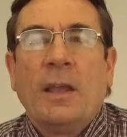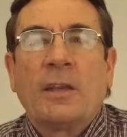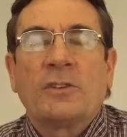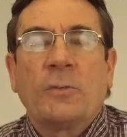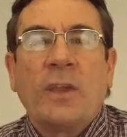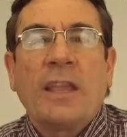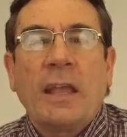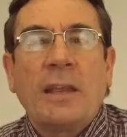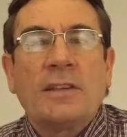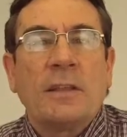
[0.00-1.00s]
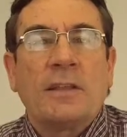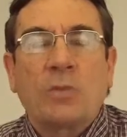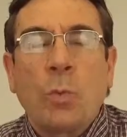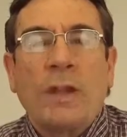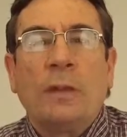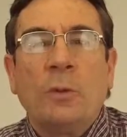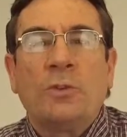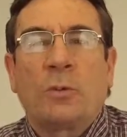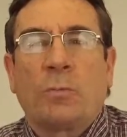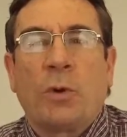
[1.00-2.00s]
Because if we get into this
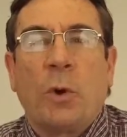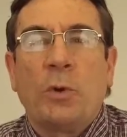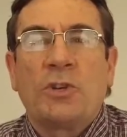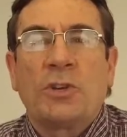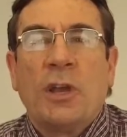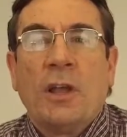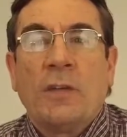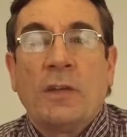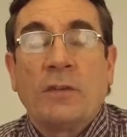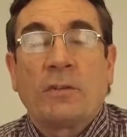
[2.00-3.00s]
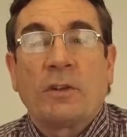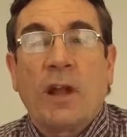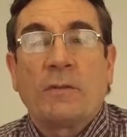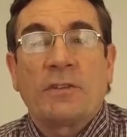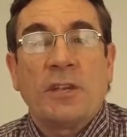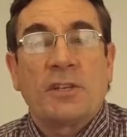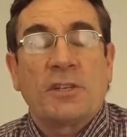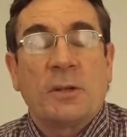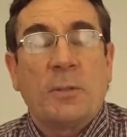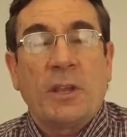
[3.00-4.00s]
win-lose approach, the difficult conversation
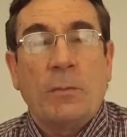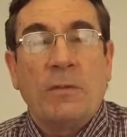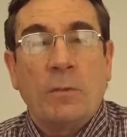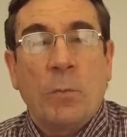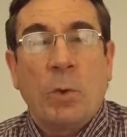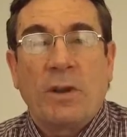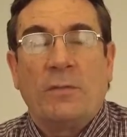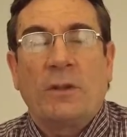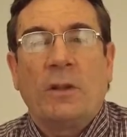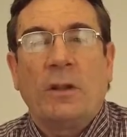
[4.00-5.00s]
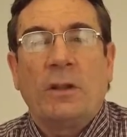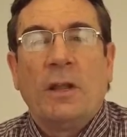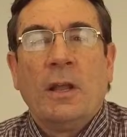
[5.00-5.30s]
is going to become even more difficult.